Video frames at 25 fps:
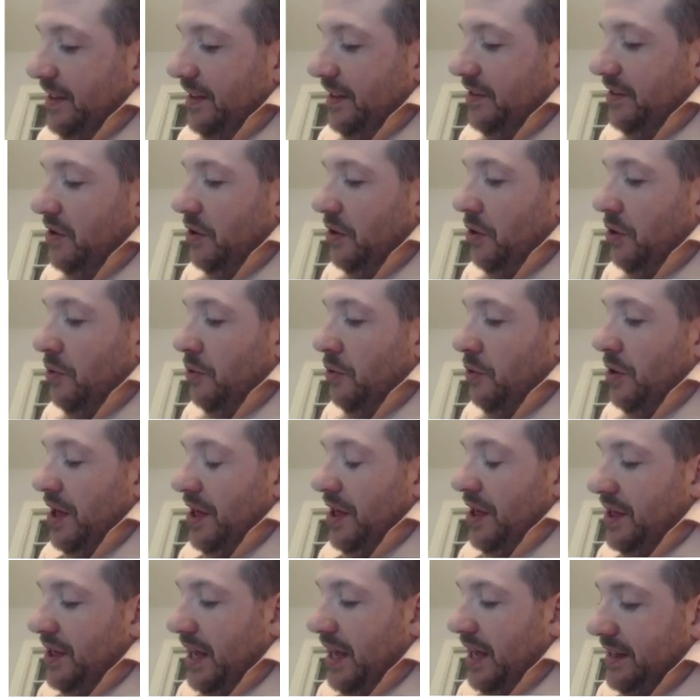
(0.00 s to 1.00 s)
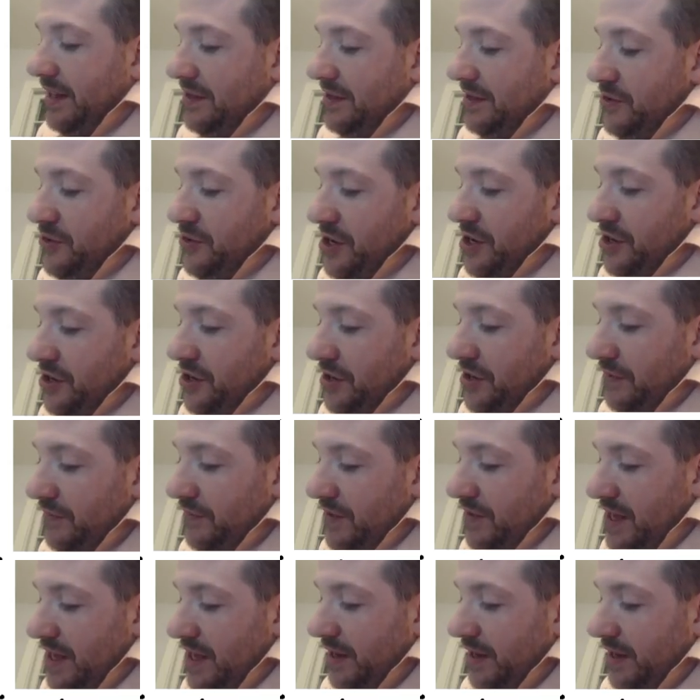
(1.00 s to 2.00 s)
So the concentration
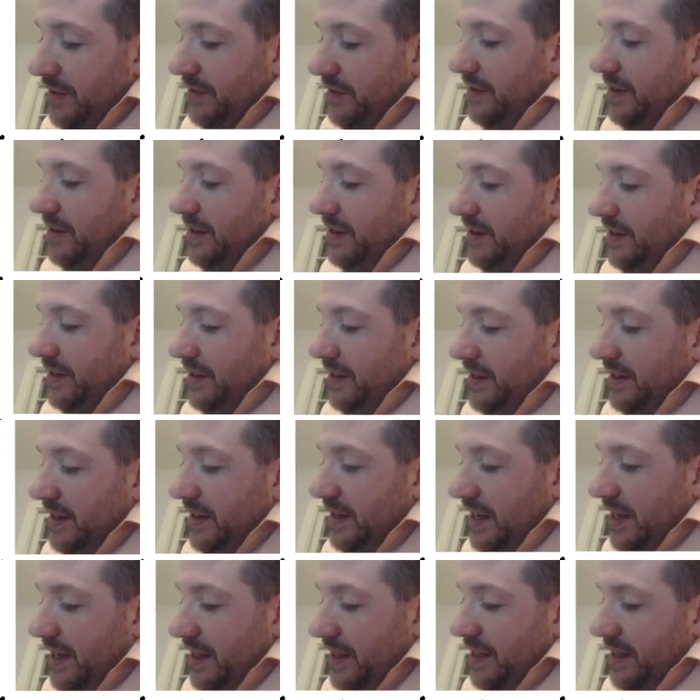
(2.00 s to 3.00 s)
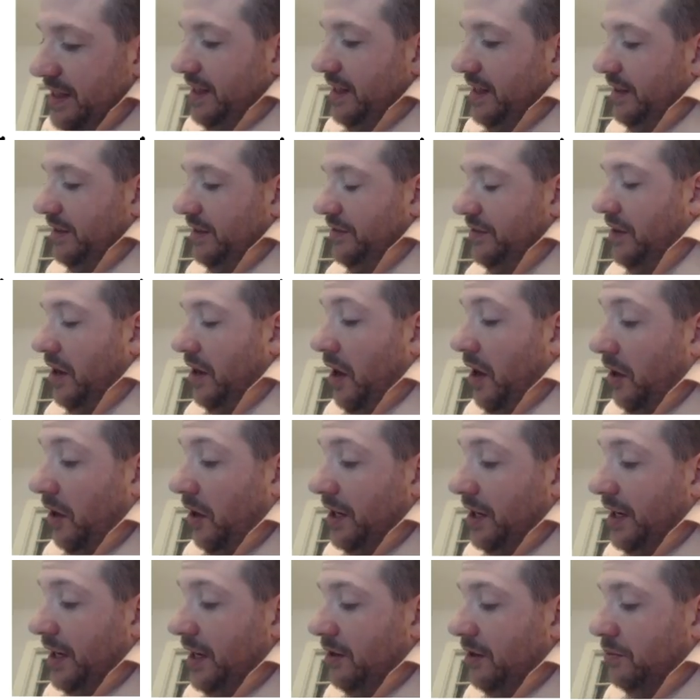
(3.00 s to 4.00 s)
of this and this
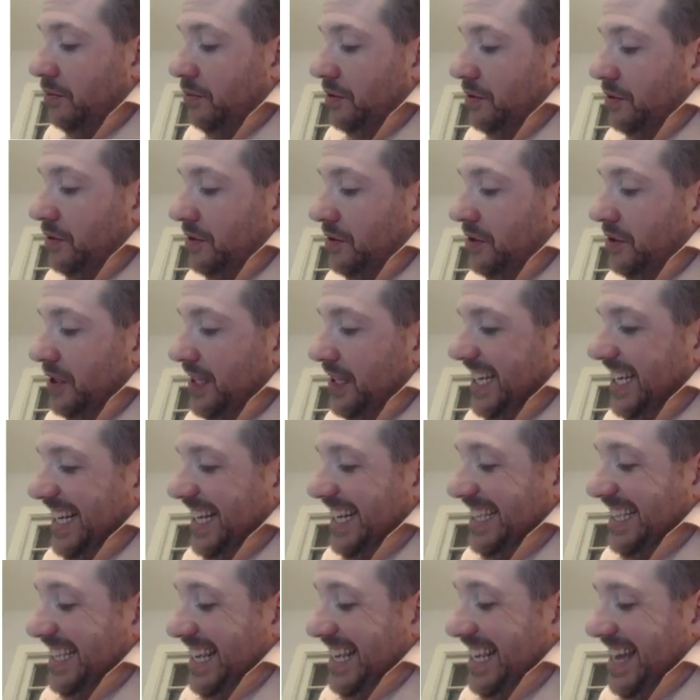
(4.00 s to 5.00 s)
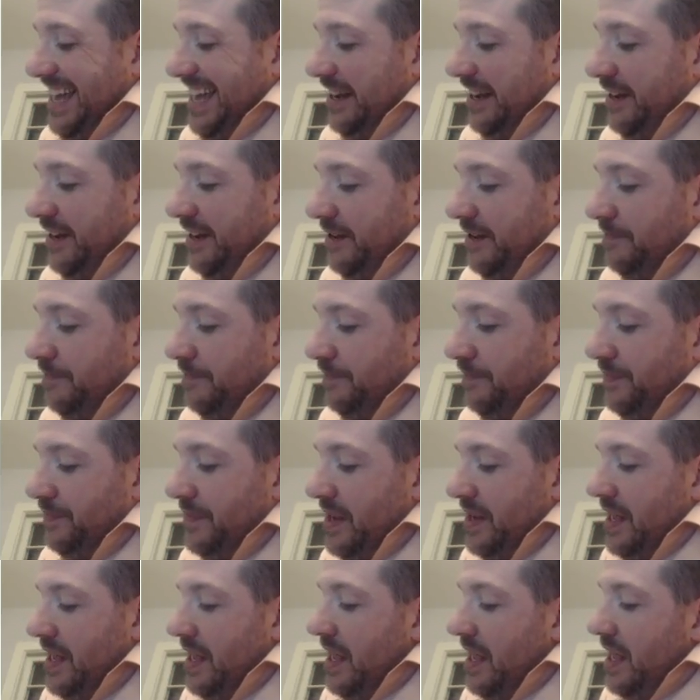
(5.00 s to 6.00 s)
are equal at the end.
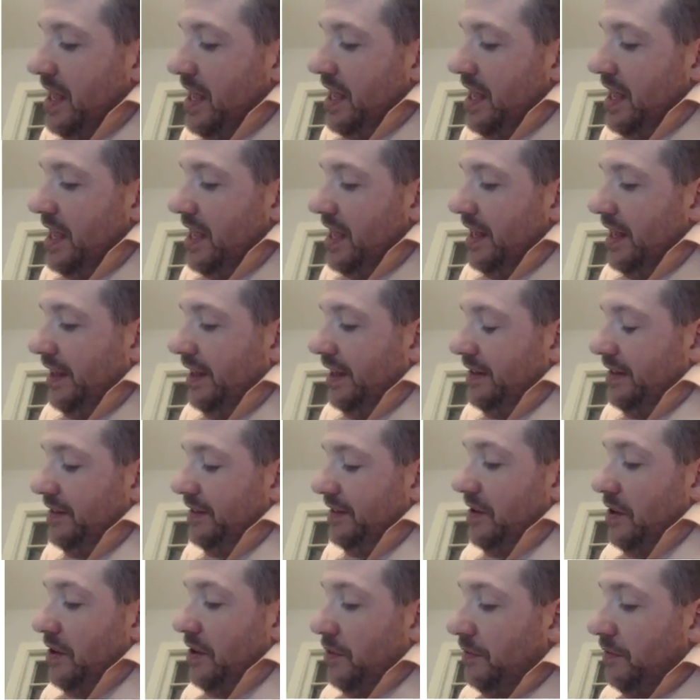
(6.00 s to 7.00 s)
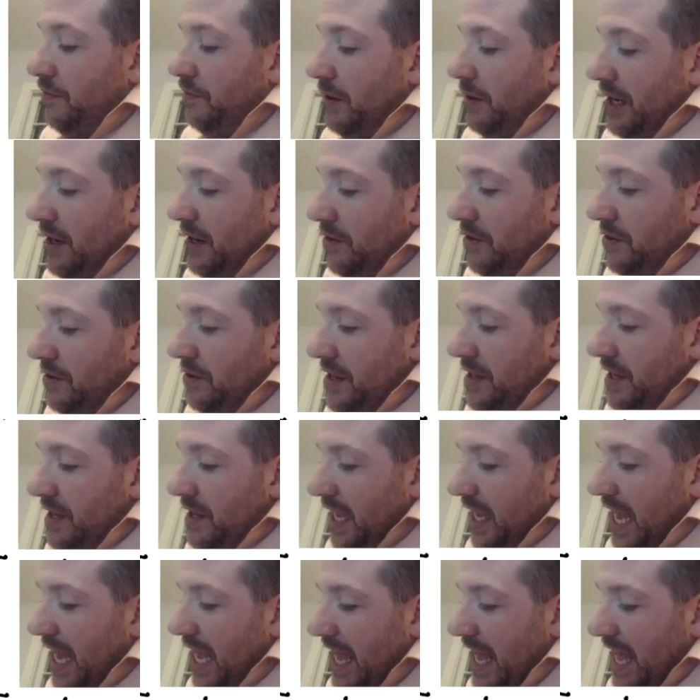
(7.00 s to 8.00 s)
And so if we know that the
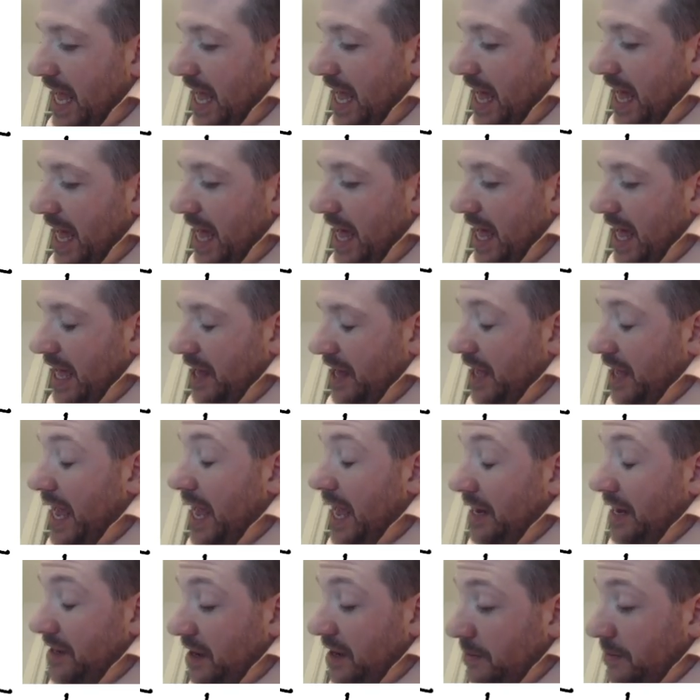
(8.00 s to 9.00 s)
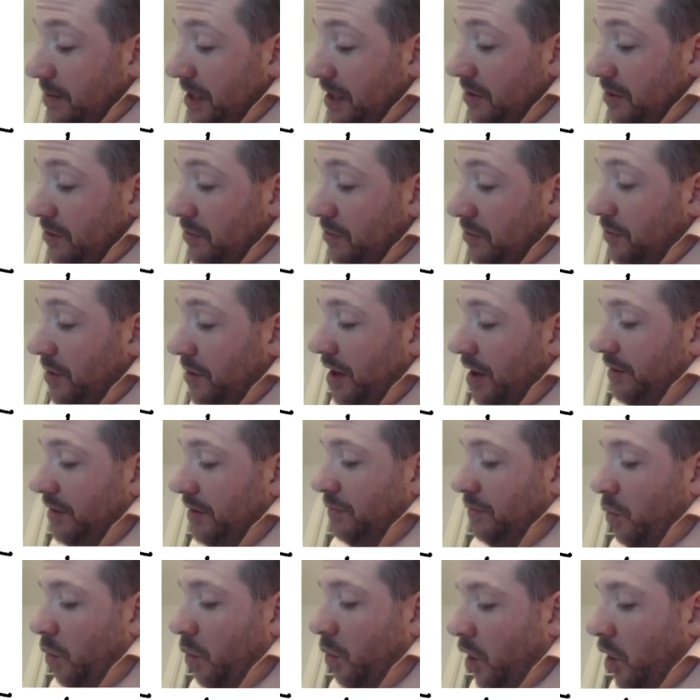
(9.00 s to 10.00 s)
KW
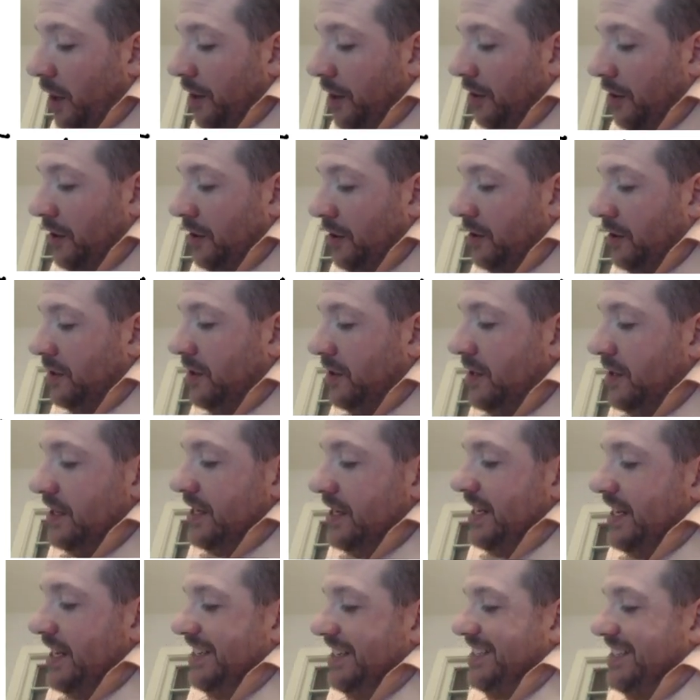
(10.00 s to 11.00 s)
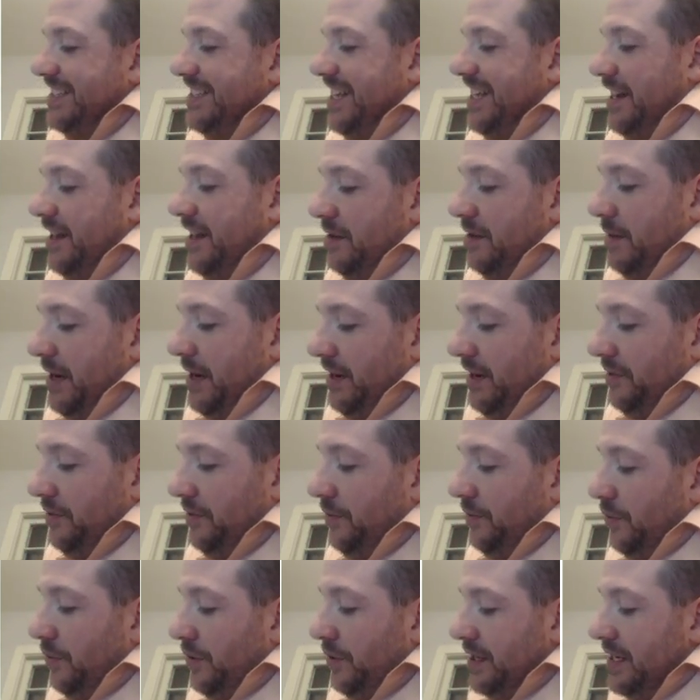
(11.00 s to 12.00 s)
of water is 10 to the minus
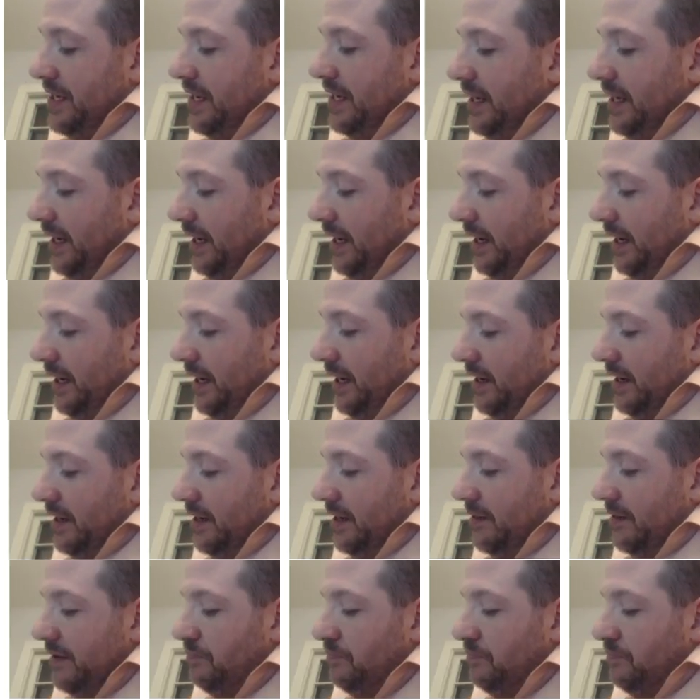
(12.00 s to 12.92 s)
14,